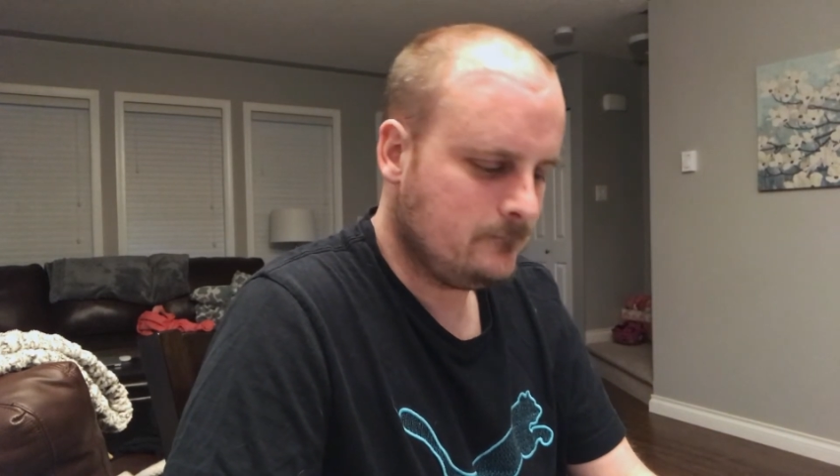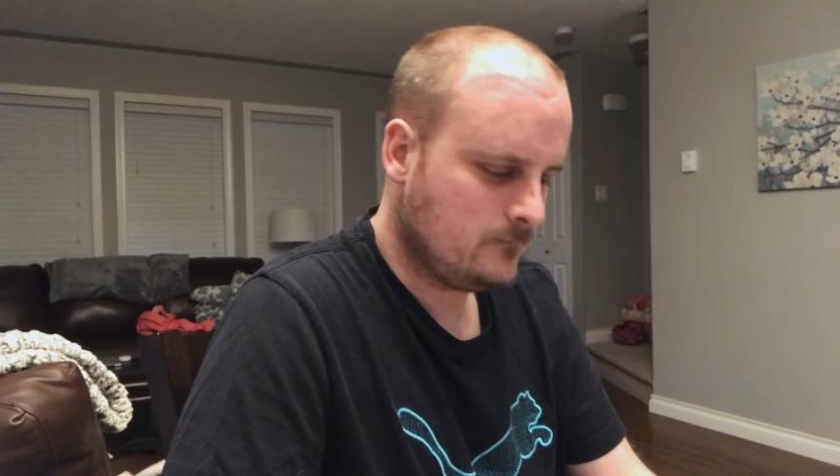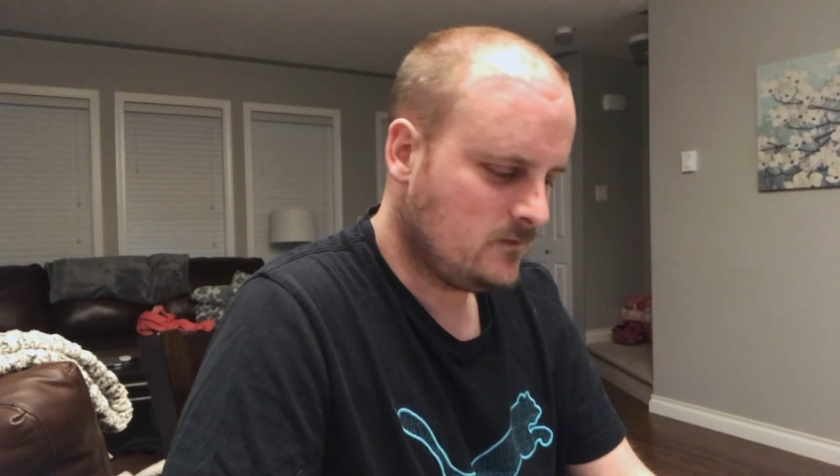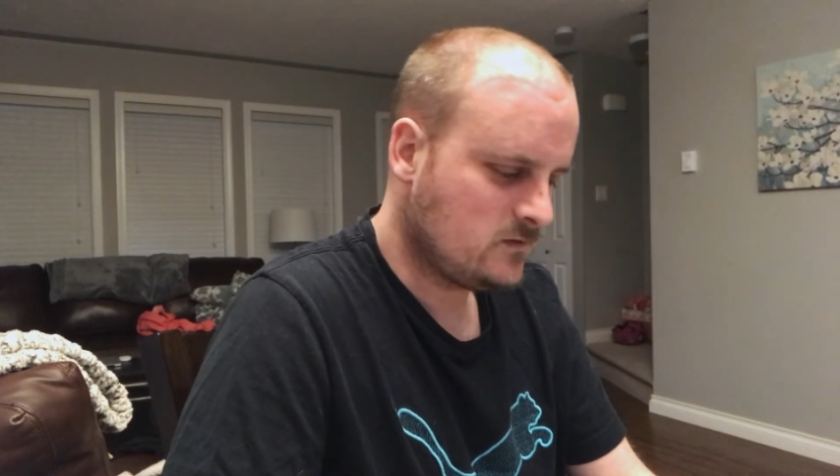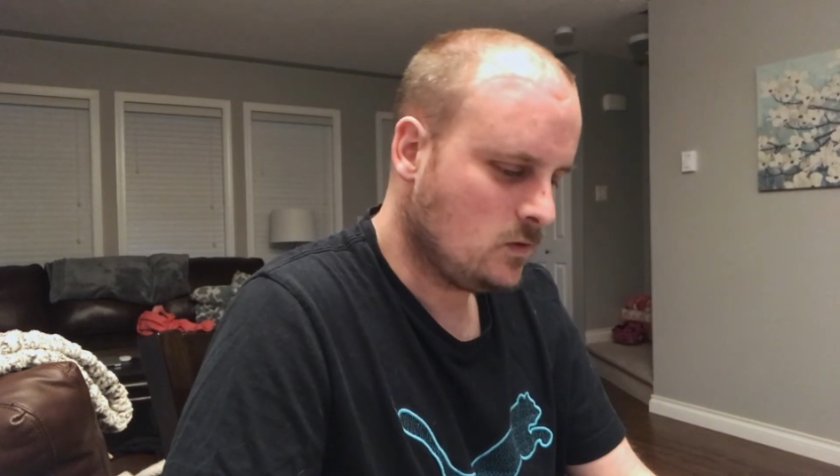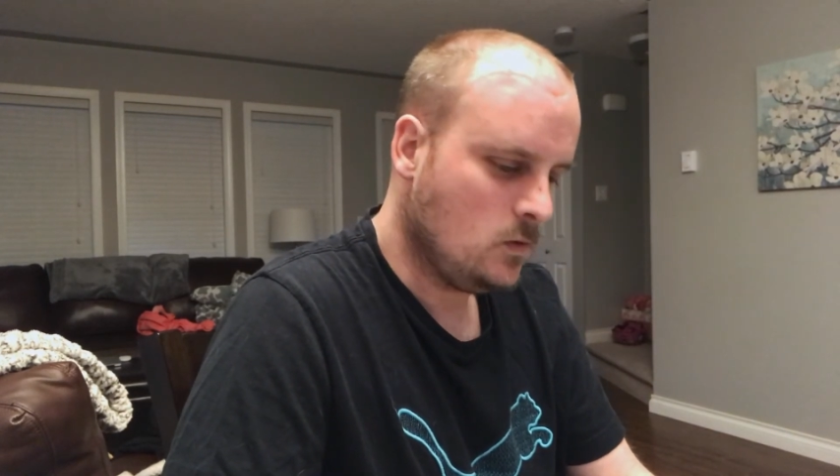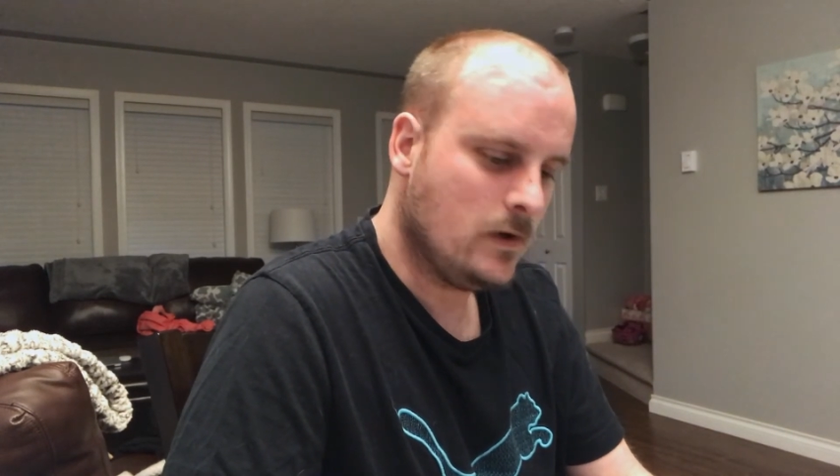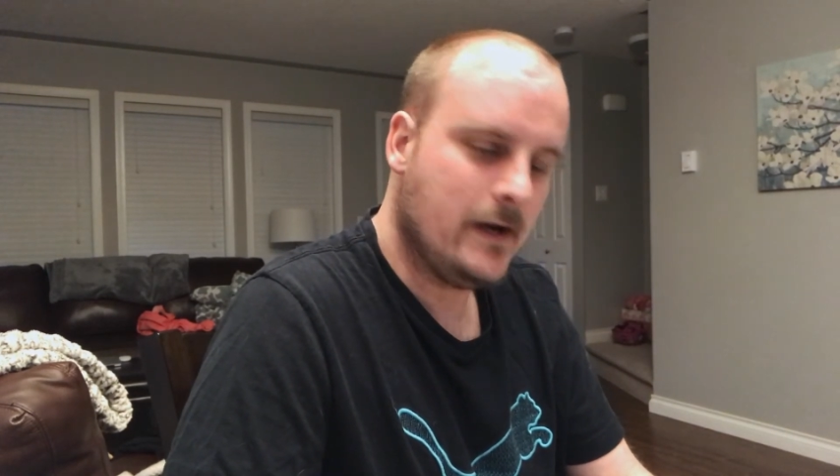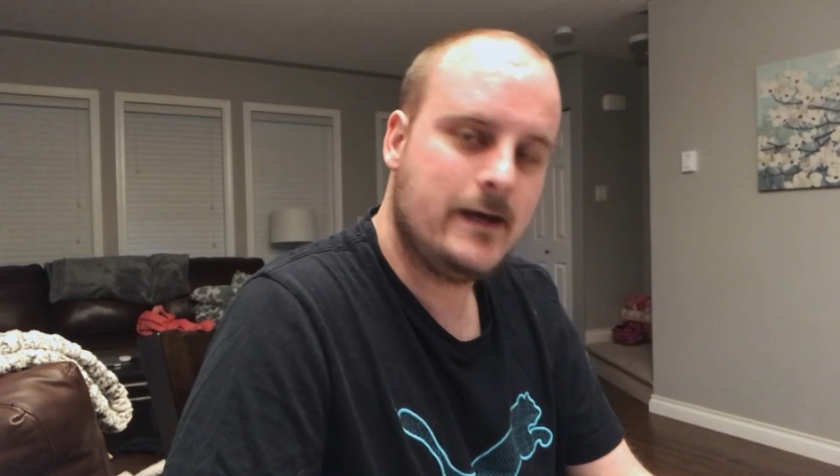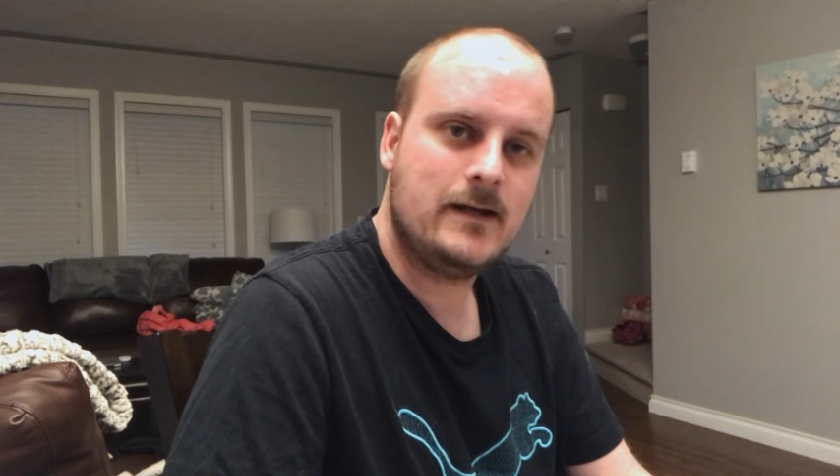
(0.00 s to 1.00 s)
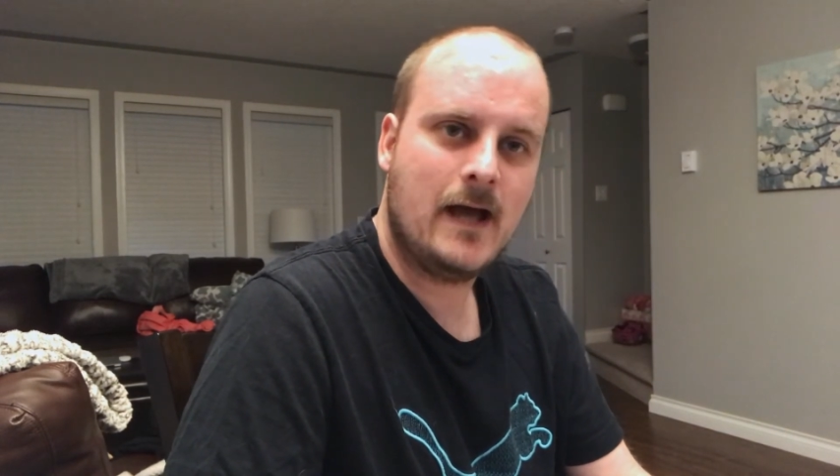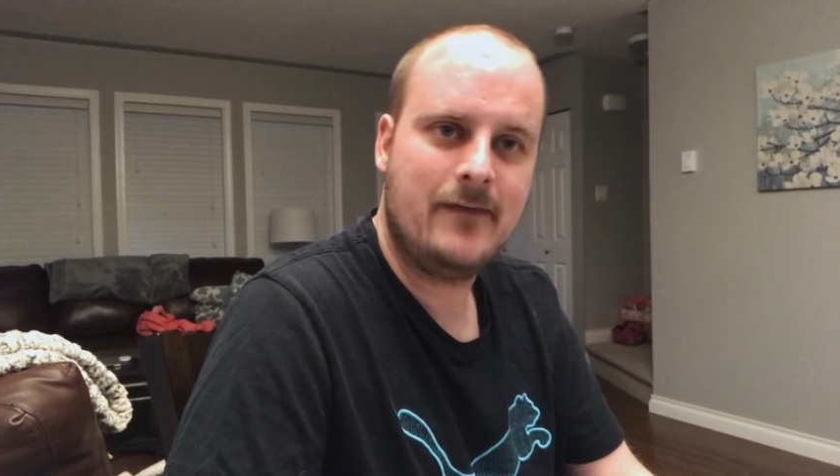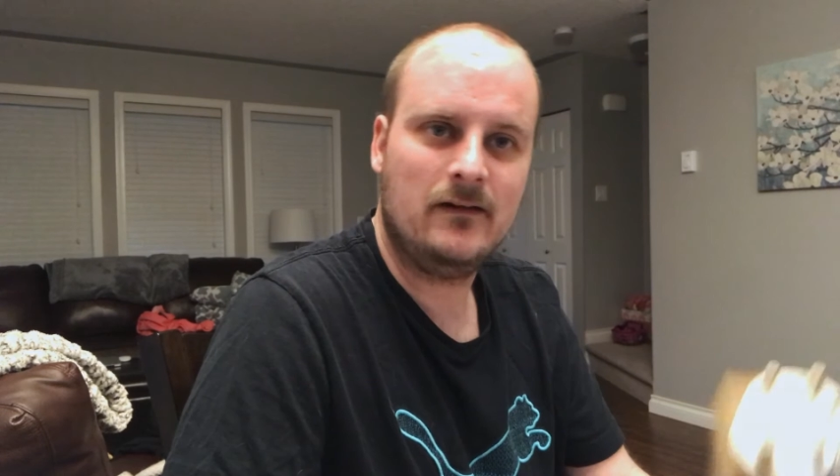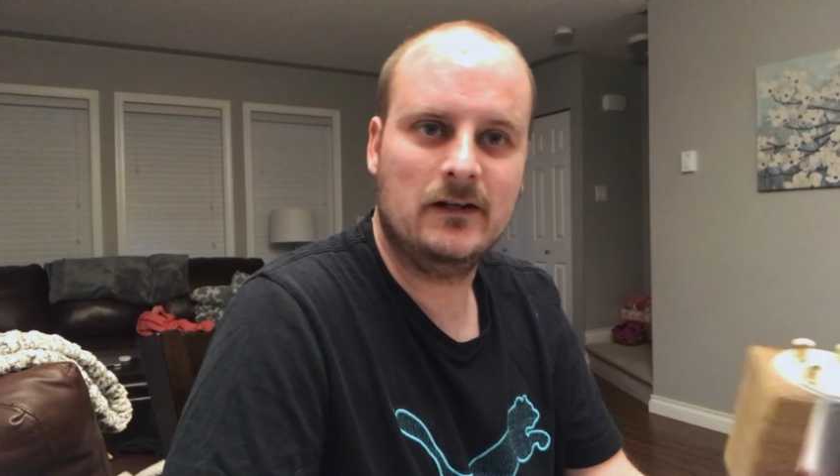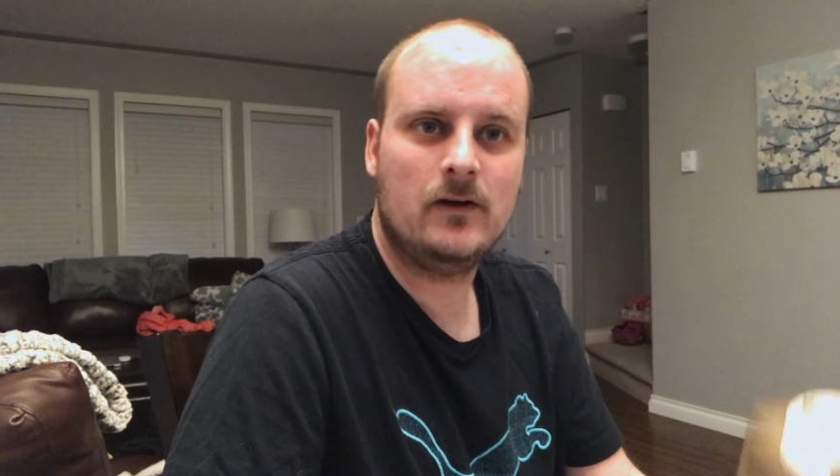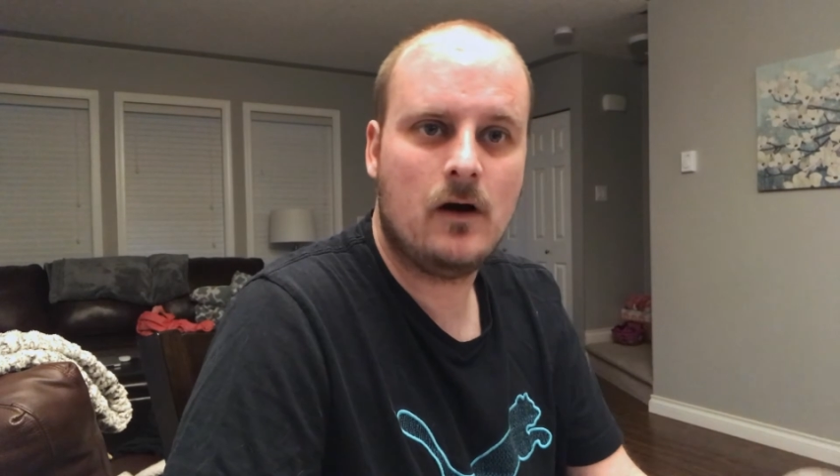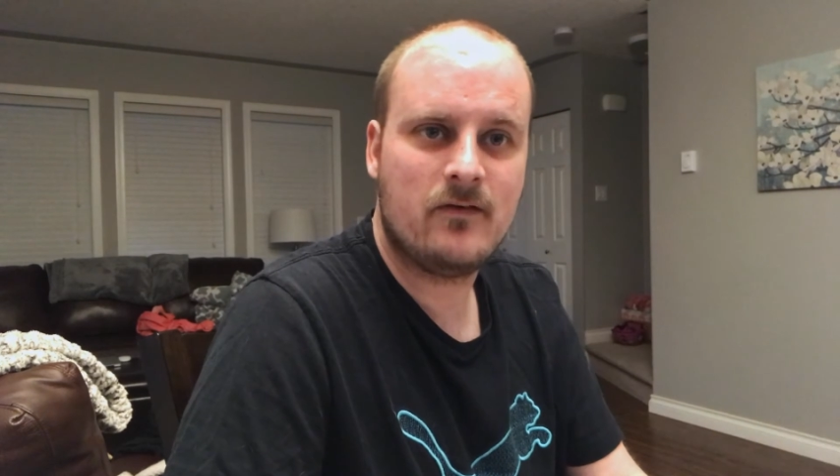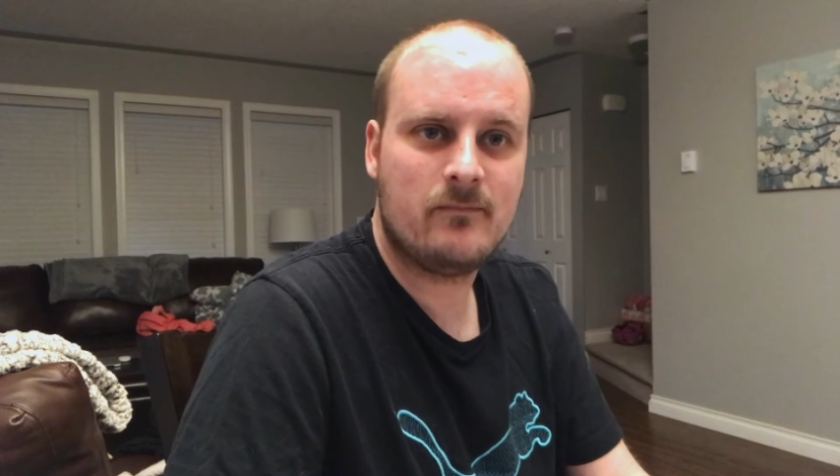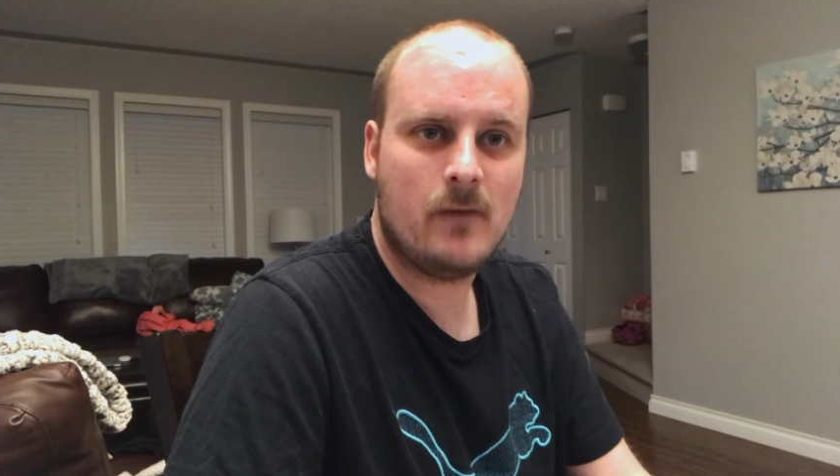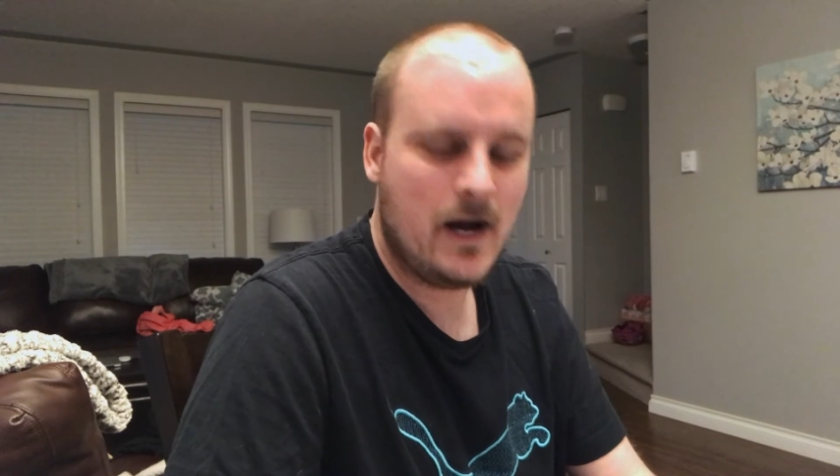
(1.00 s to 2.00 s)
So I had the lid off
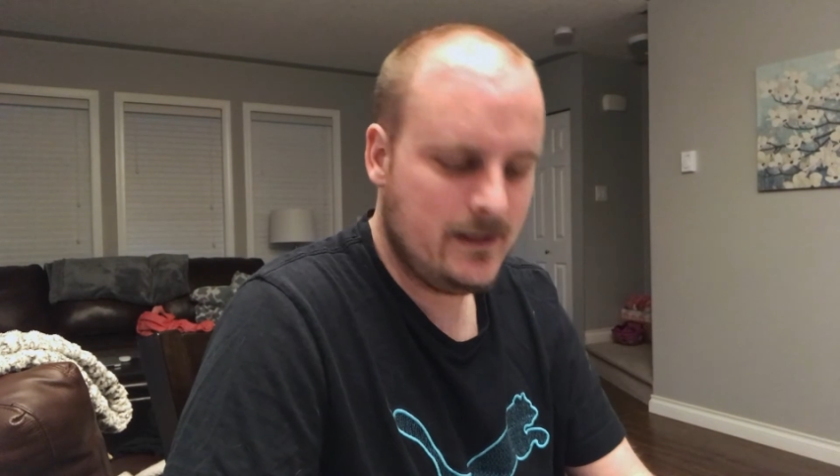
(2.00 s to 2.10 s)
of mine,